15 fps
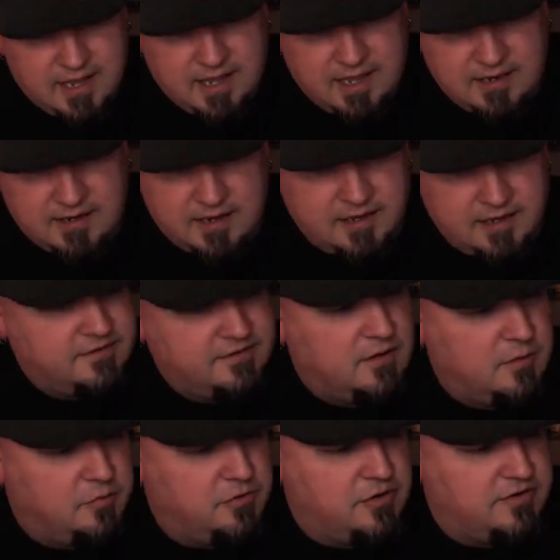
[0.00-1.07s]
And I still
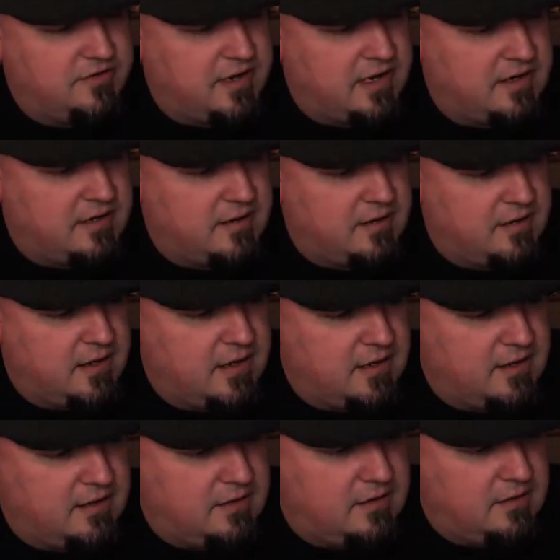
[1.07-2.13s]
appreciate
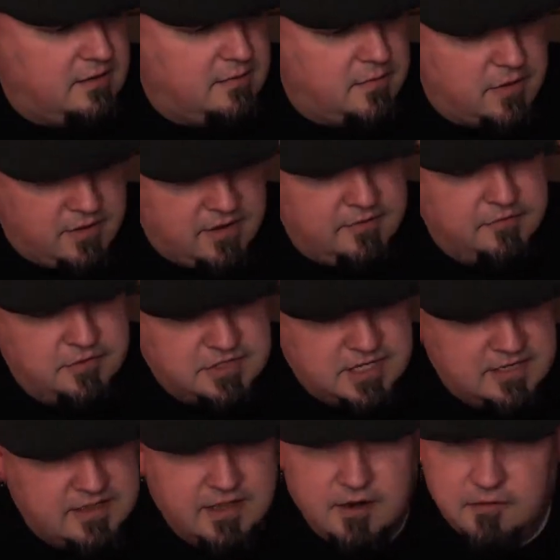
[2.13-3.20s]
Motherhead for
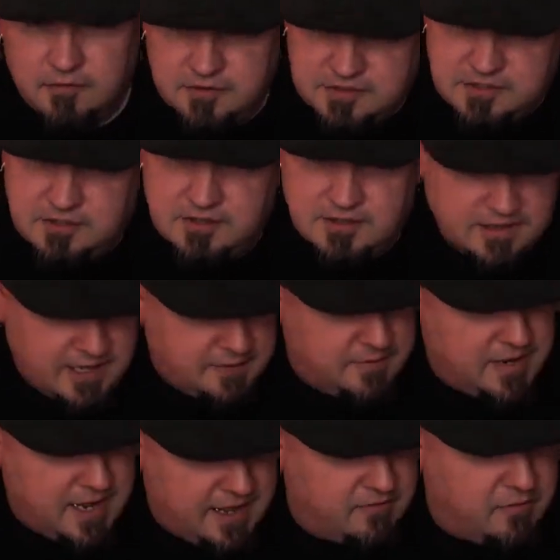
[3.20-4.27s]
sending that over to let
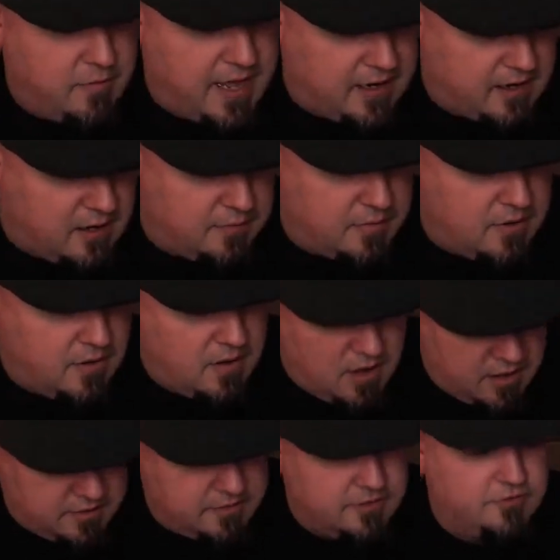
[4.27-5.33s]
me have a backup
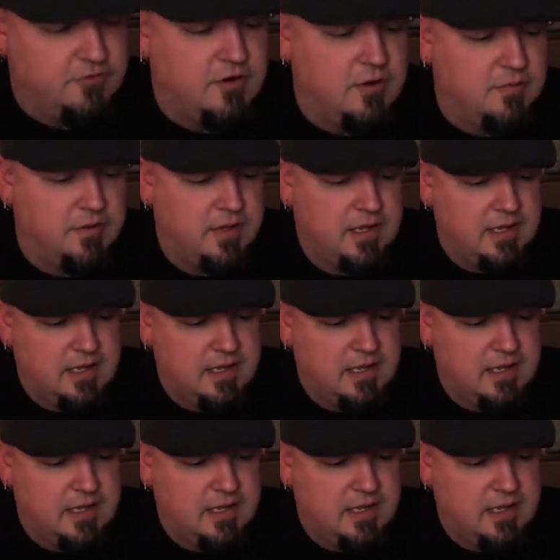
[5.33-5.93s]
on the trip.